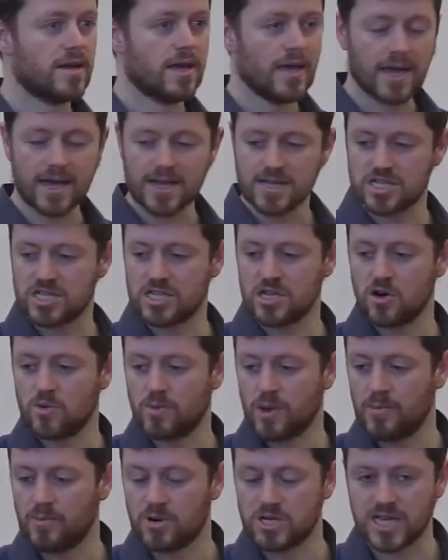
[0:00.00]
it can still
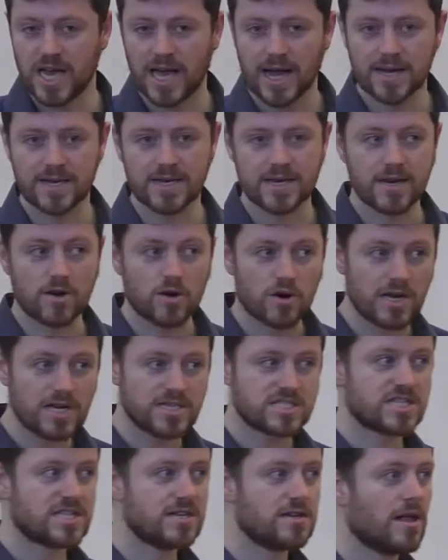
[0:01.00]
be protected or it
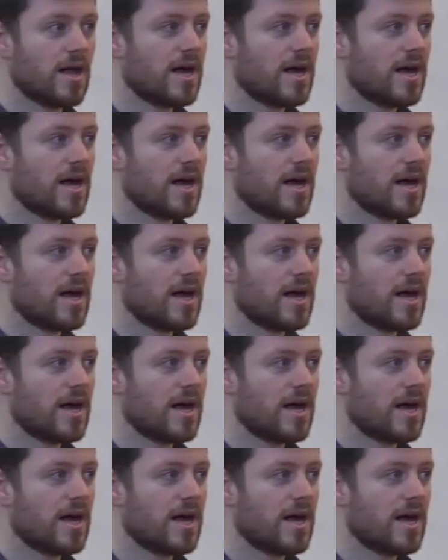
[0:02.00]
still